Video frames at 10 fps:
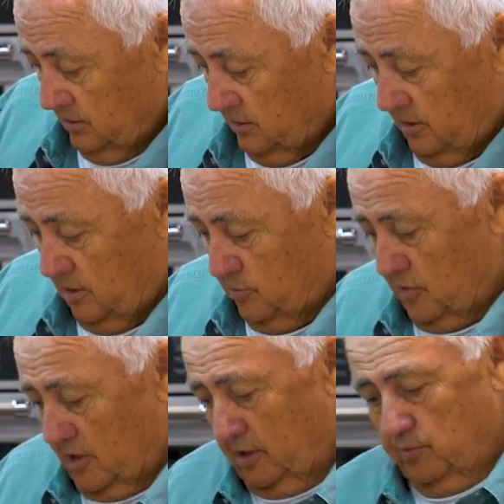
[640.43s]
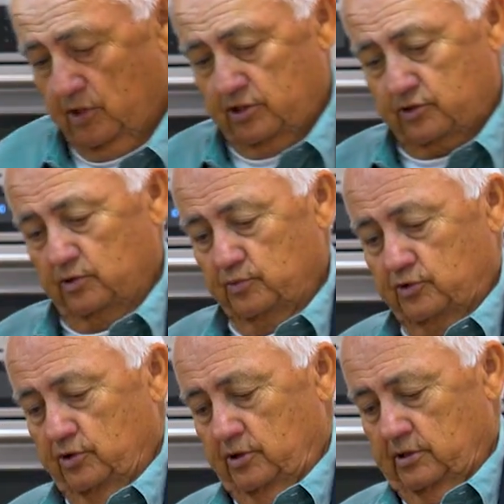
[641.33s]
Now I'm gonna add the mushrooms
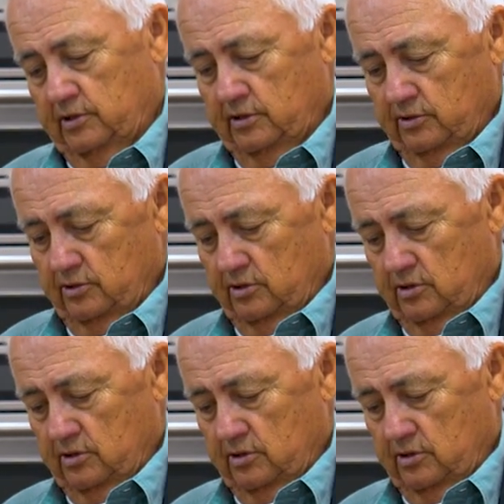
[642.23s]
to it. Do a